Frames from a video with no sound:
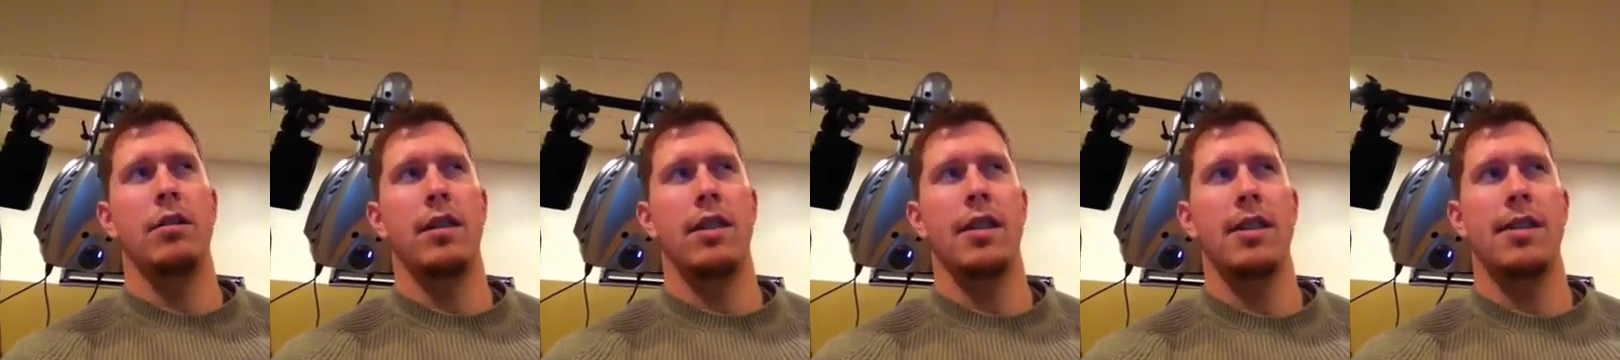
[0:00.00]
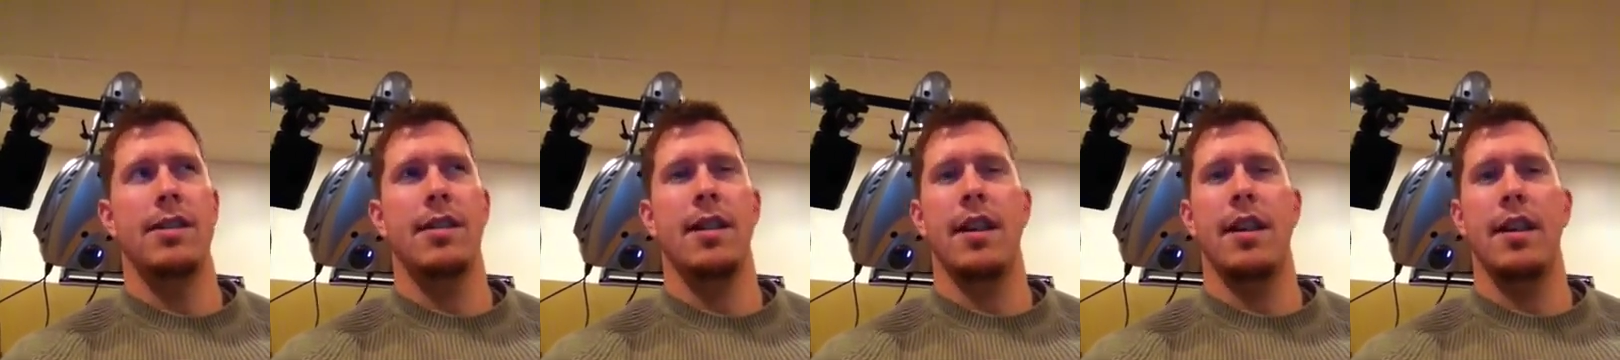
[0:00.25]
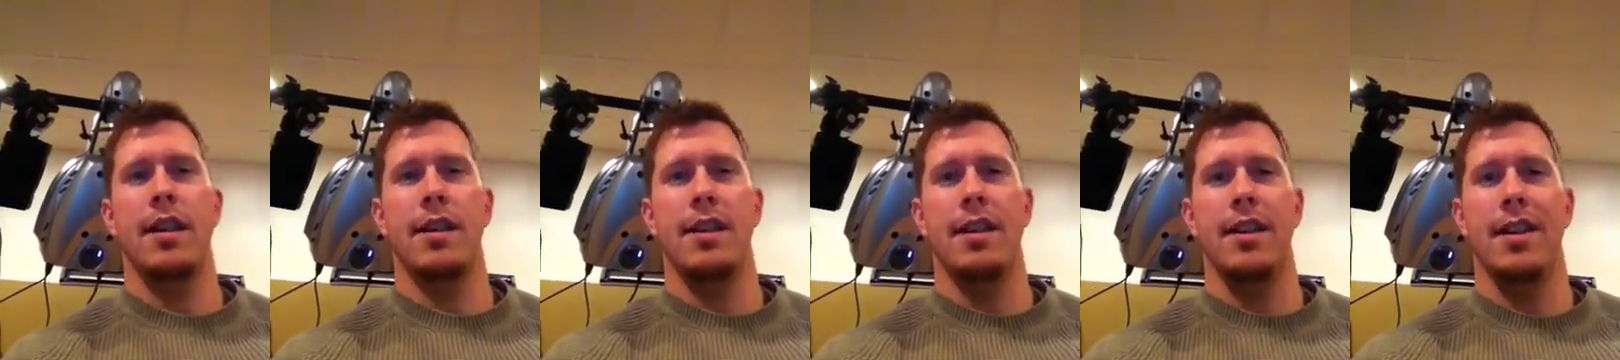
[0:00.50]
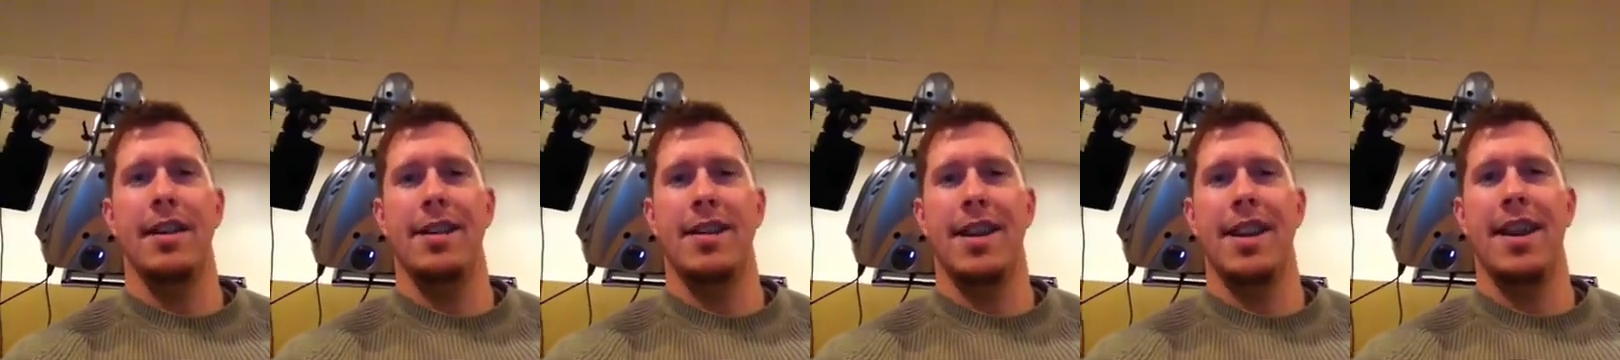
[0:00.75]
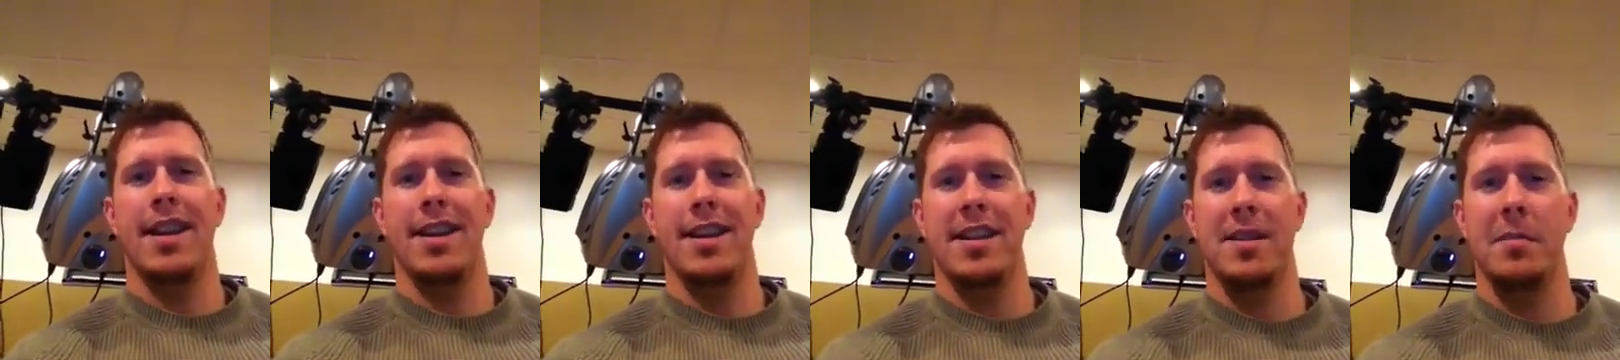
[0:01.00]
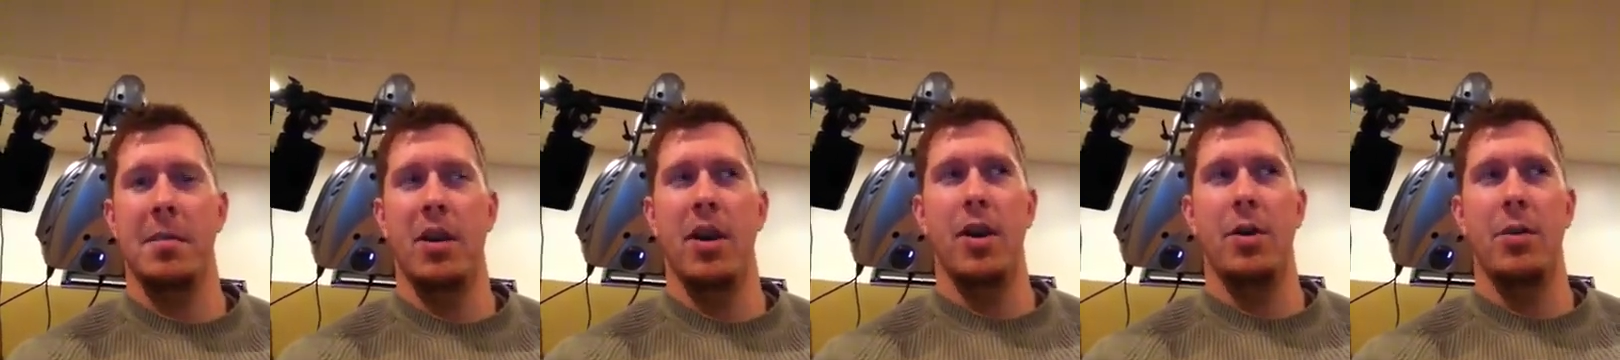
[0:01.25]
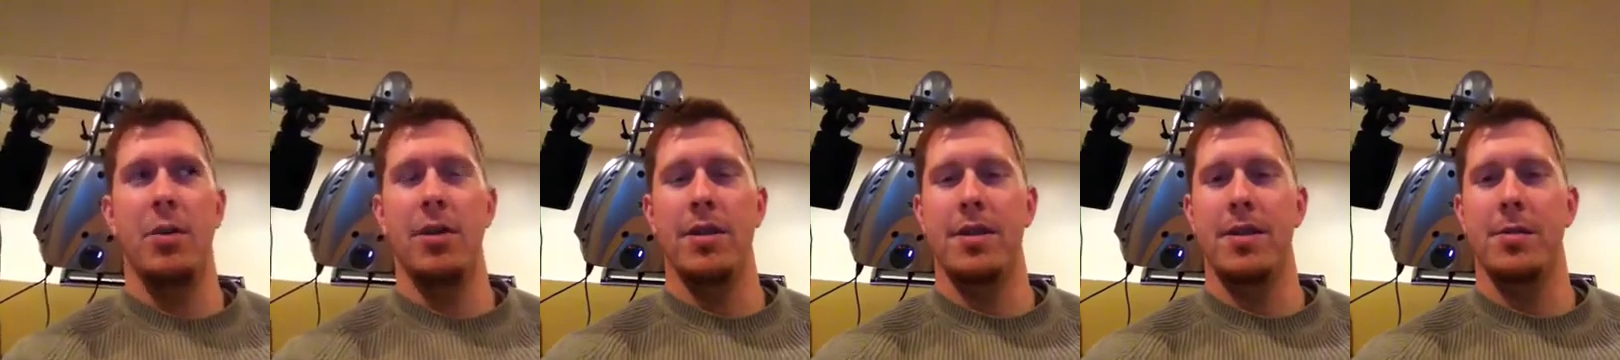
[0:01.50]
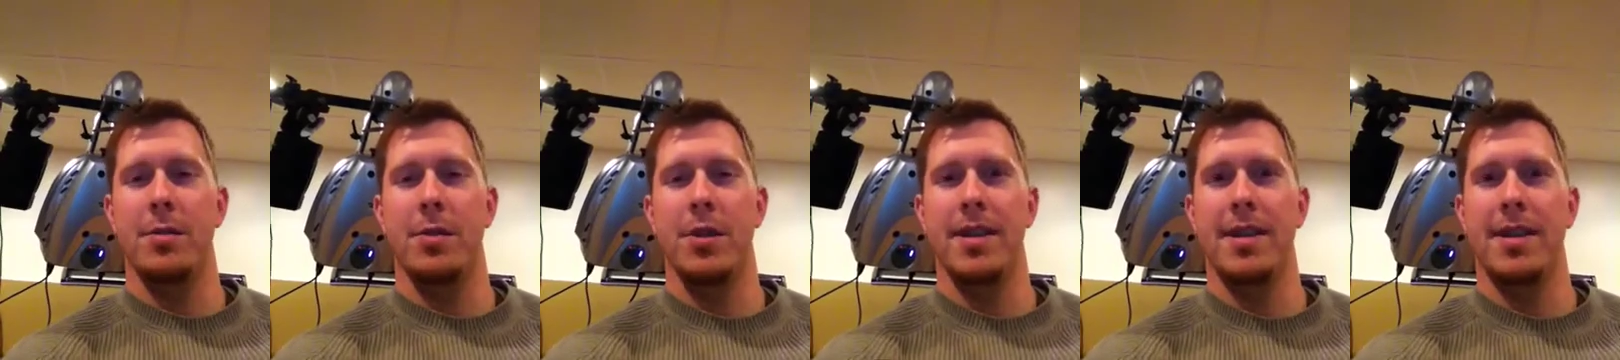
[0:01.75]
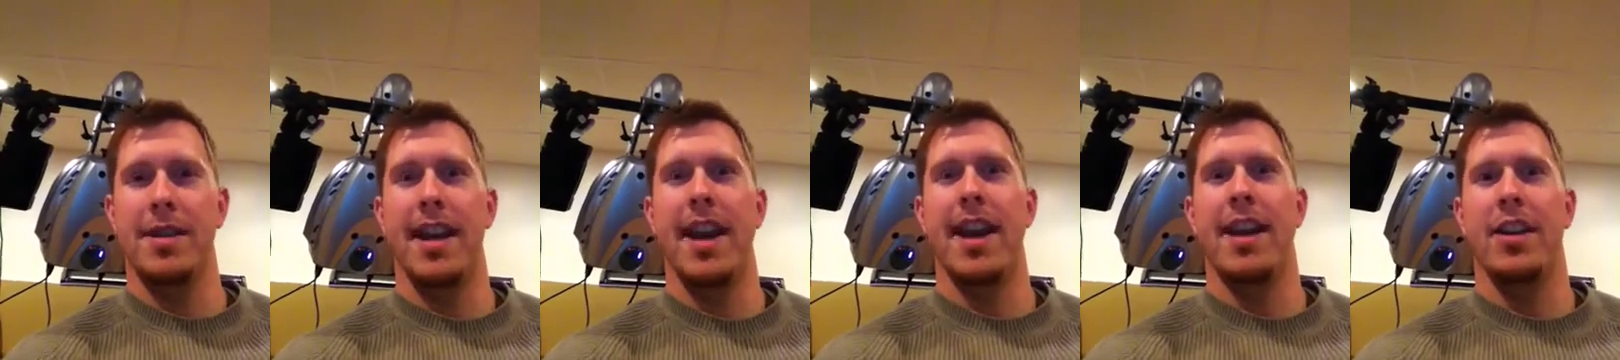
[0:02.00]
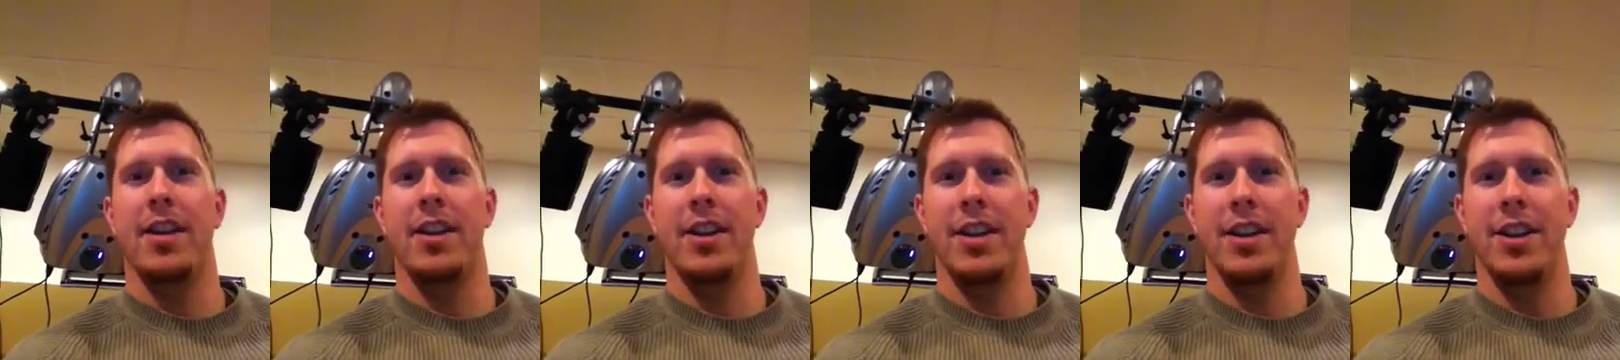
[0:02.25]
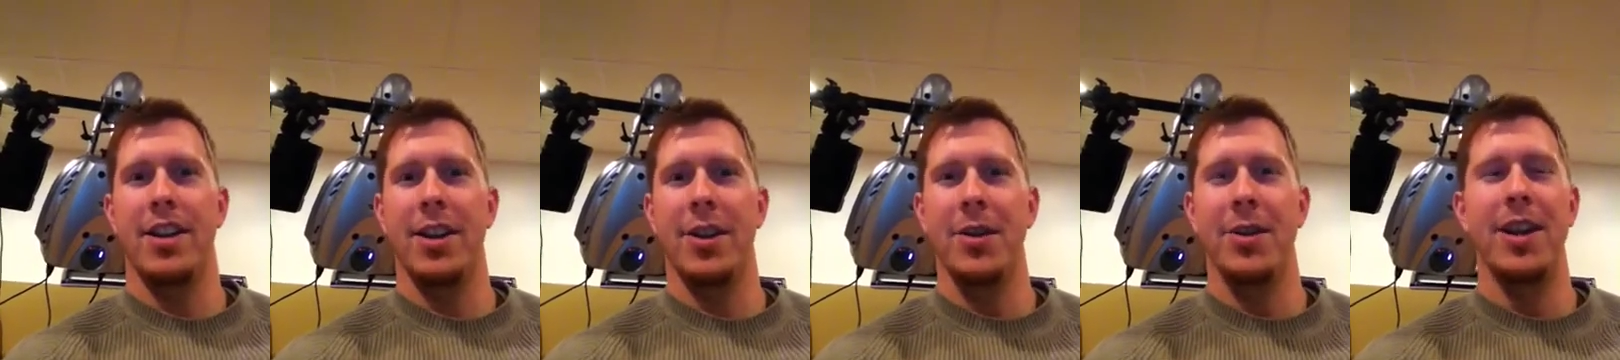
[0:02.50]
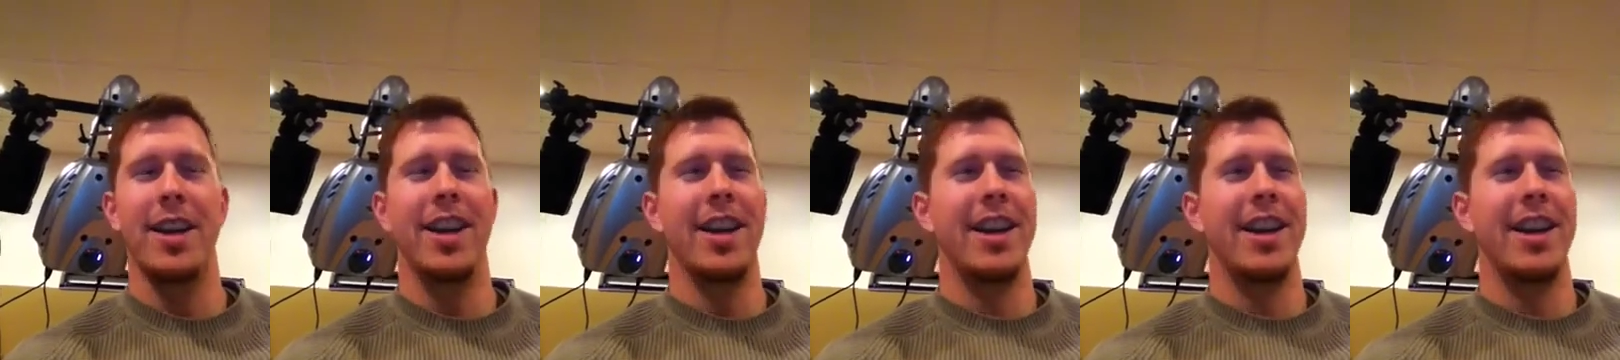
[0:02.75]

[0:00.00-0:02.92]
that's kind of small. What's that going to do?